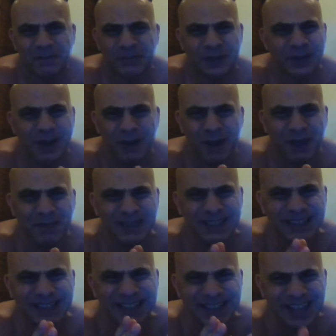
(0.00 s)
You know, I'm
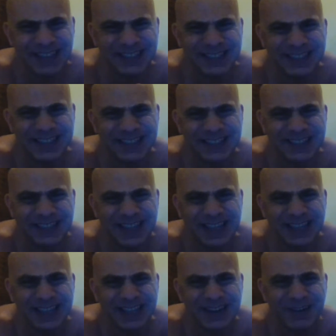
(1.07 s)
disgusted to say
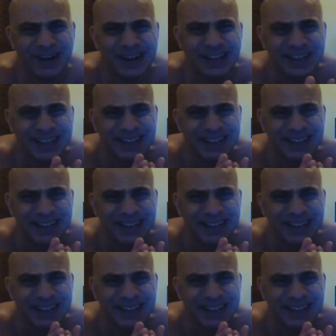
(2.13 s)
that